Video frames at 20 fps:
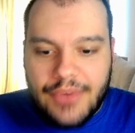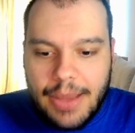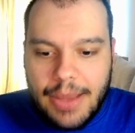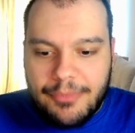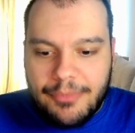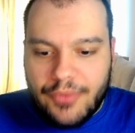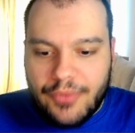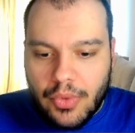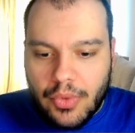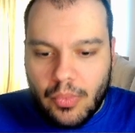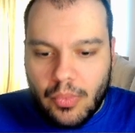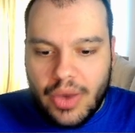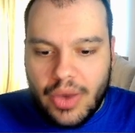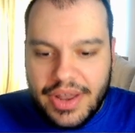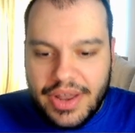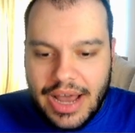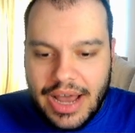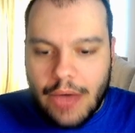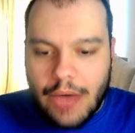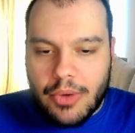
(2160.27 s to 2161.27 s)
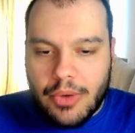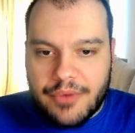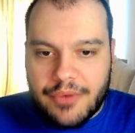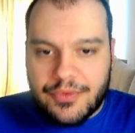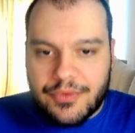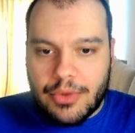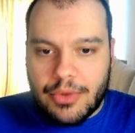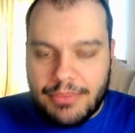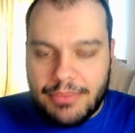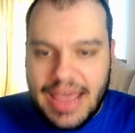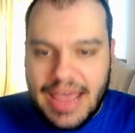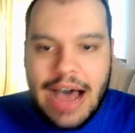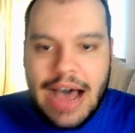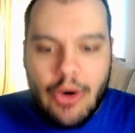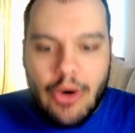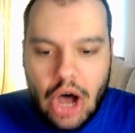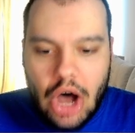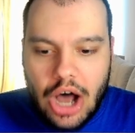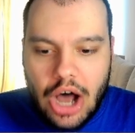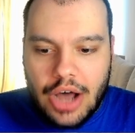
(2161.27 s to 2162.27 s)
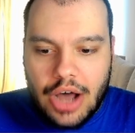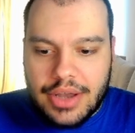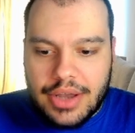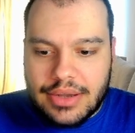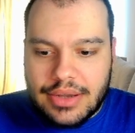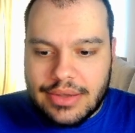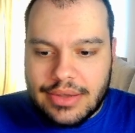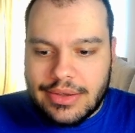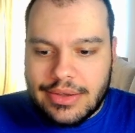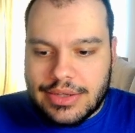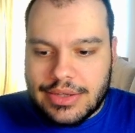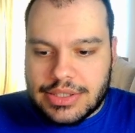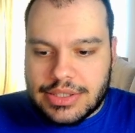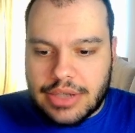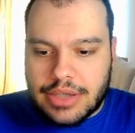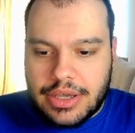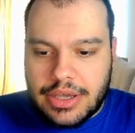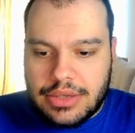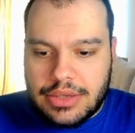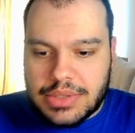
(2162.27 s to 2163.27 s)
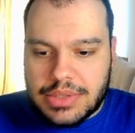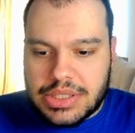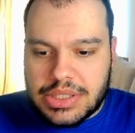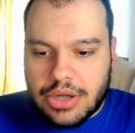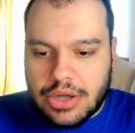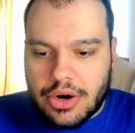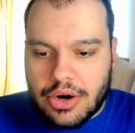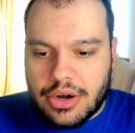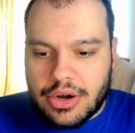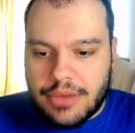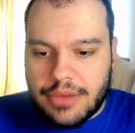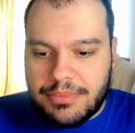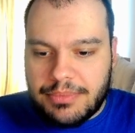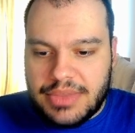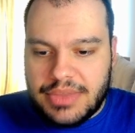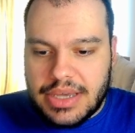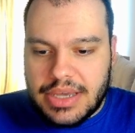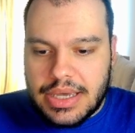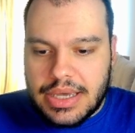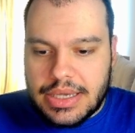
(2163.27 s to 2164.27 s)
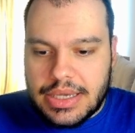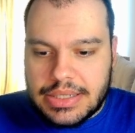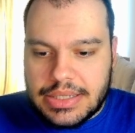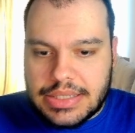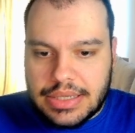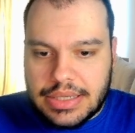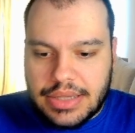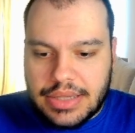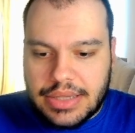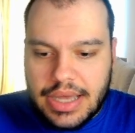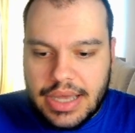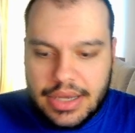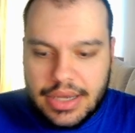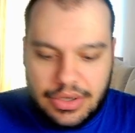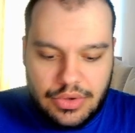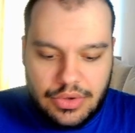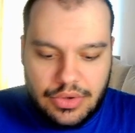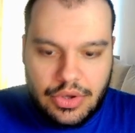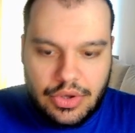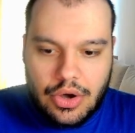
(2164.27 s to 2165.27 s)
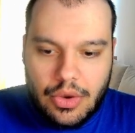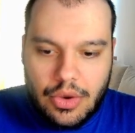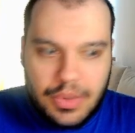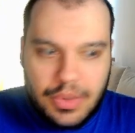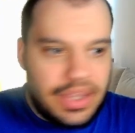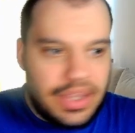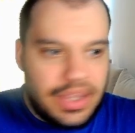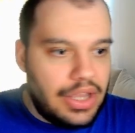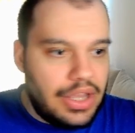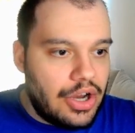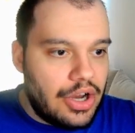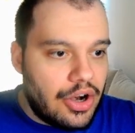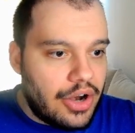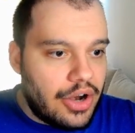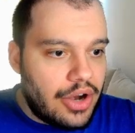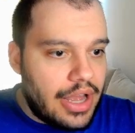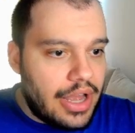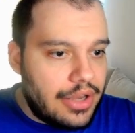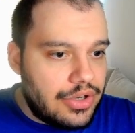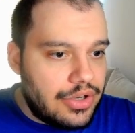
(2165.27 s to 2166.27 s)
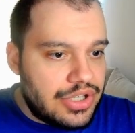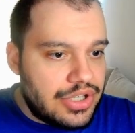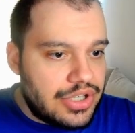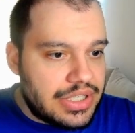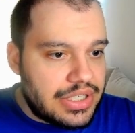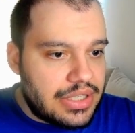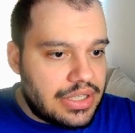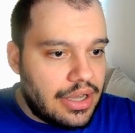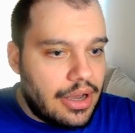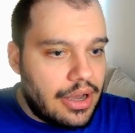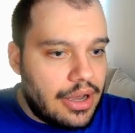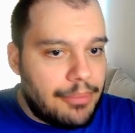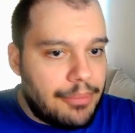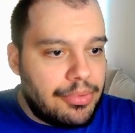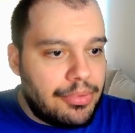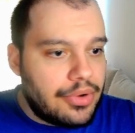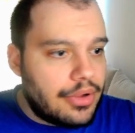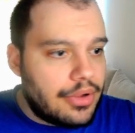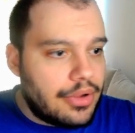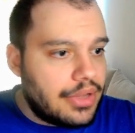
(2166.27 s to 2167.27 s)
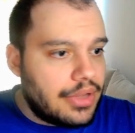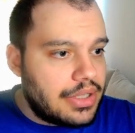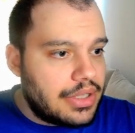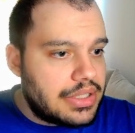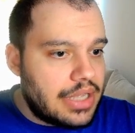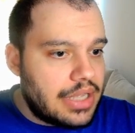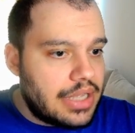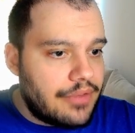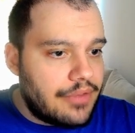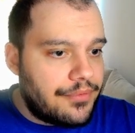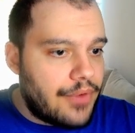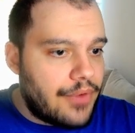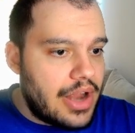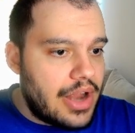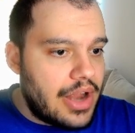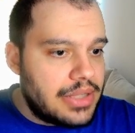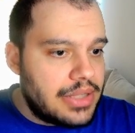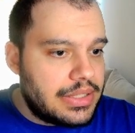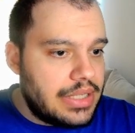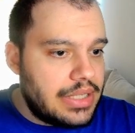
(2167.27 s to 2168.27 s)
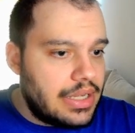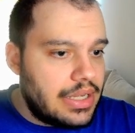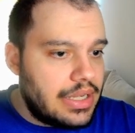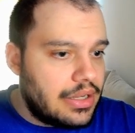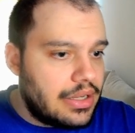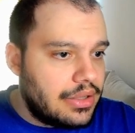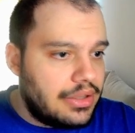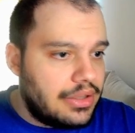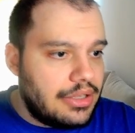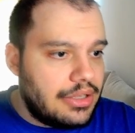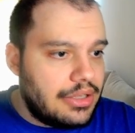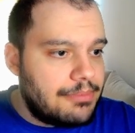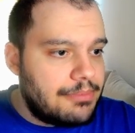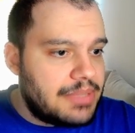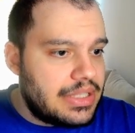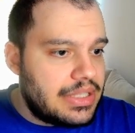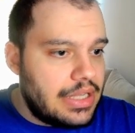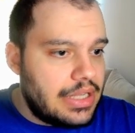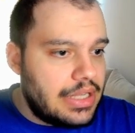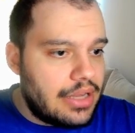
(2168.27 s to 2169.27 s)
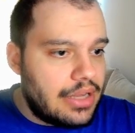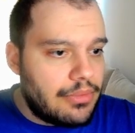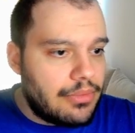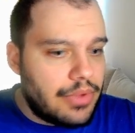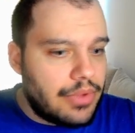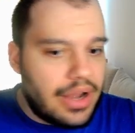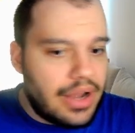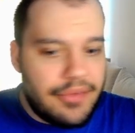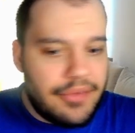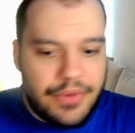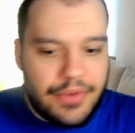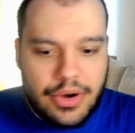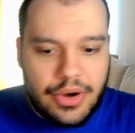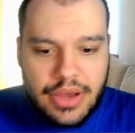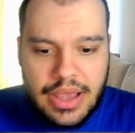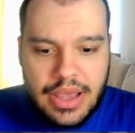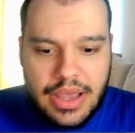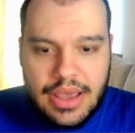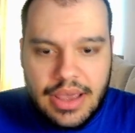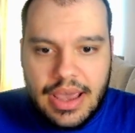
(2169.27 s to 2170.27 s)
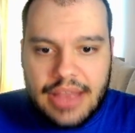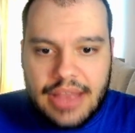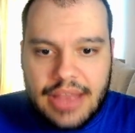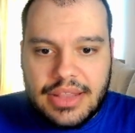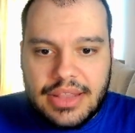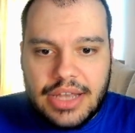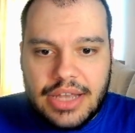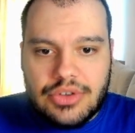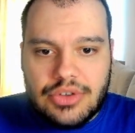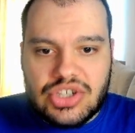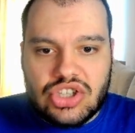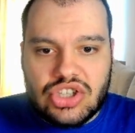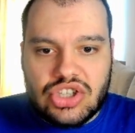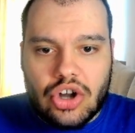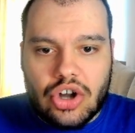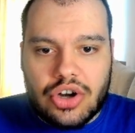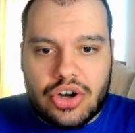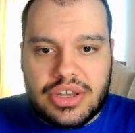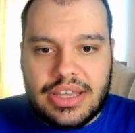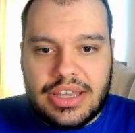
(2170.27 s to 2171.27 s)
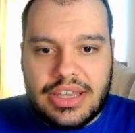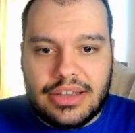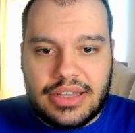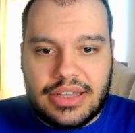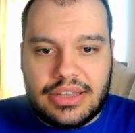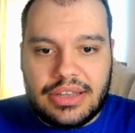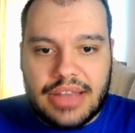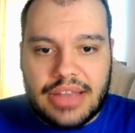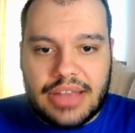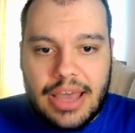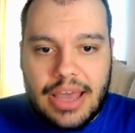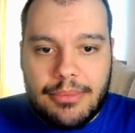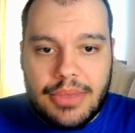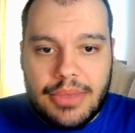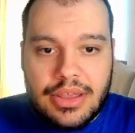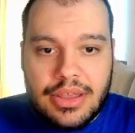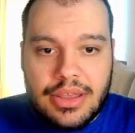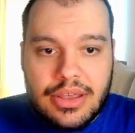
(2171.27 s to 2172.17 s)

up for 1 hour from now on, so like you start up this and then you go here and you just put on, like, say a frenzy, a deep sea and whatever, and then you start killing them,